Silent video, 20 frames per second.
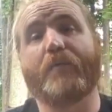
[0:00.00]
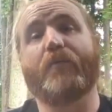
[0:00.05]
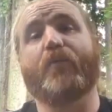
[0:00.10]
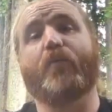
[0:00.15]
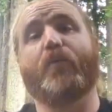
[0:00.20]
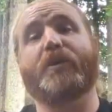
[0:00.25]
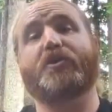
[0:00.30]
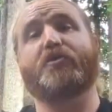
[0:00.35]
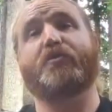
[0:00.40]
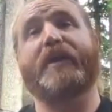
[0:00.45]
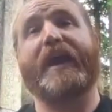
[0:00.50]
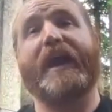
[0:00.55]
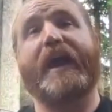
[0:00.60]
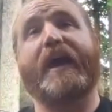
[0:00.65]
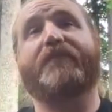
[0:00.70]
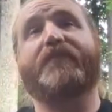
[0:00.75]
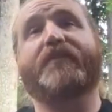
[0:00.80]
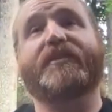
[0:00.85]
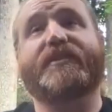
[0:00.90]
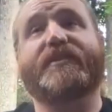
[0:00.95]
Which we
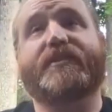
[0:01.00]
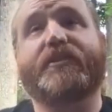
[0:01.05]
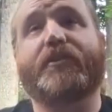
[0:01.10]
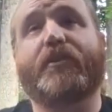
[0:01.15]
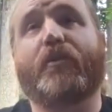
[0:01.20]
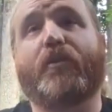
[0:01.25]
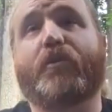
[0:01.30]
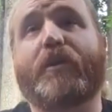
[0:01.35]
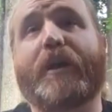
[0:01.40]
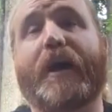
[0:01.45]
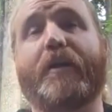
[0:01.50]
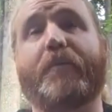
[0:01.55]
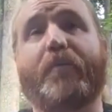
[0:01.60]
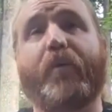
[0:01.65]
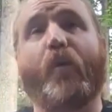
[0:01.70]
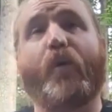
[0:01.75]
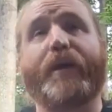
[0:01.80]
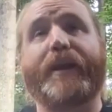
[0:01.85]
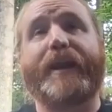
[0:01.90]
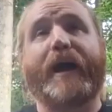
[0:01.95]
have to, kind of
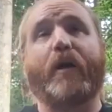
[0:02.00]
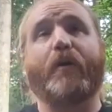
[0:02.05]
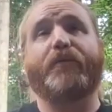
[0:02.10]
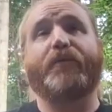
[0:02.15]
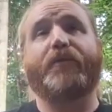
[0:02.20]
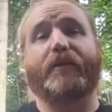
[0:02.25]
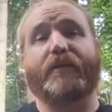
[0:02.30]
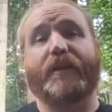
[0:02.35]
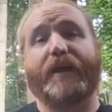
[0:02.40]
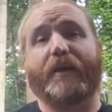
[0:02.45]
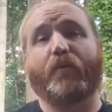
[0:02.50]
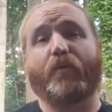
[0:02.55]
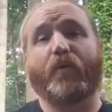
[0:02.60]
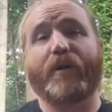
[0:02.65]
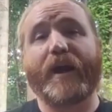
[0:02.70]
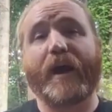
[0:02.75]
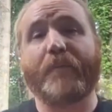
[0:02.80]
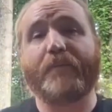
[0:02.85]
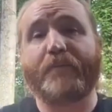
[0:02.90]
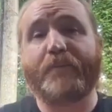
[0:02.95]
point out that like we're
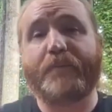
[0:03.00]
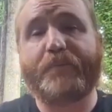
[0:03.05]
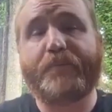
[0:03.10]
not